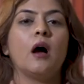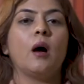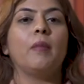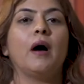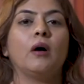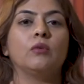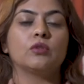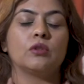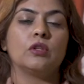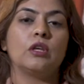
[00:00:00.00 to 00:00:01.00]

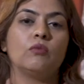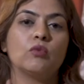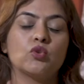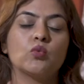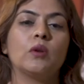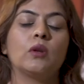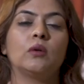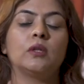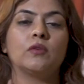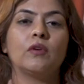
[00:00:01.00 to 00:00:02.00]
about the visual,
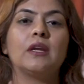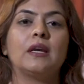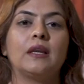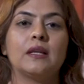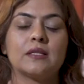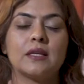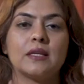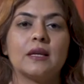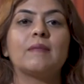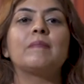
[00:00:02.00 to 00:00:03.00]
auditory,
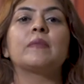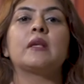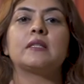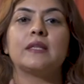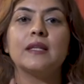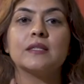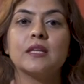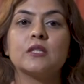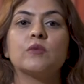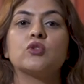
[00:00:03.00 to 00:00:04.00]
kinesthetic
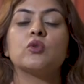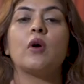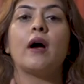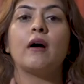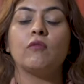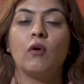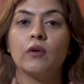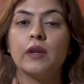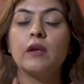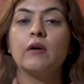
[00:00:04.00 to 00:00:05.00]
senses, which you have
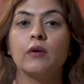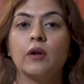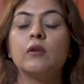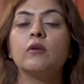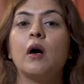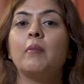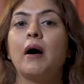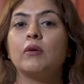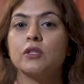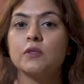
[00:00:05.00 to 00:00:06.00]
already heard
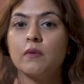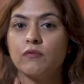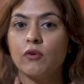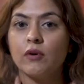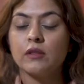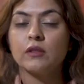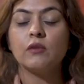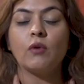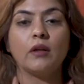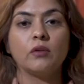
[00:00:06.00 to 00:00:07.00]
about it before in
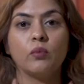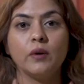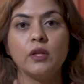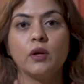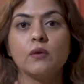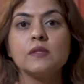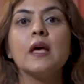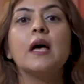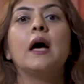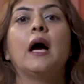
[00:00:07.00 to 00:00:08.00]
the other videos.
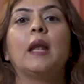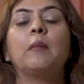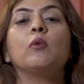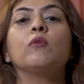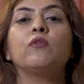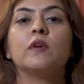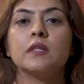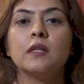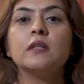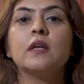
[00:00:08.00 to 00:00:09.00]
And I'm going to
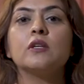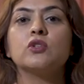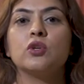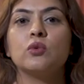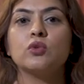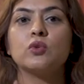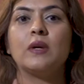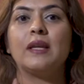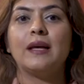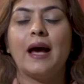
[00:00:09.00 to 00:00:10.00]
facilitate you to
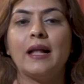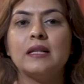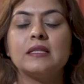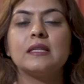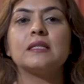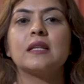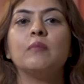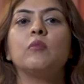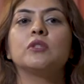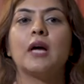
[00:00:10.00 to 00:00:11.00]
enhance the
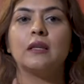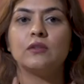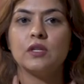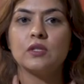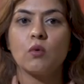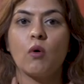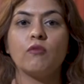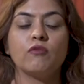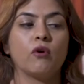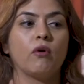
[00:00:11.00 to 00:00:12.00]
submodalities
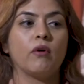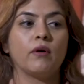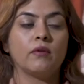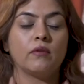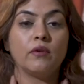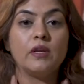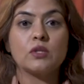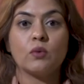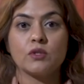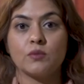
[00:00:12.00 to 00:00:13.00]
of your
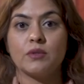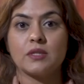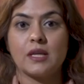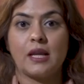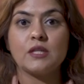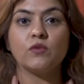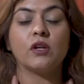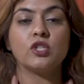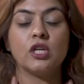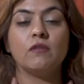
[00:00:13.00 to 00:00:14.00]
resourceful states for
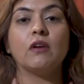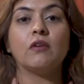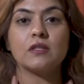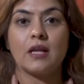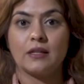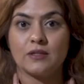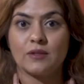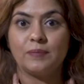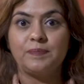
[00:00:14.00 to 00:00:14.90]
achieving results.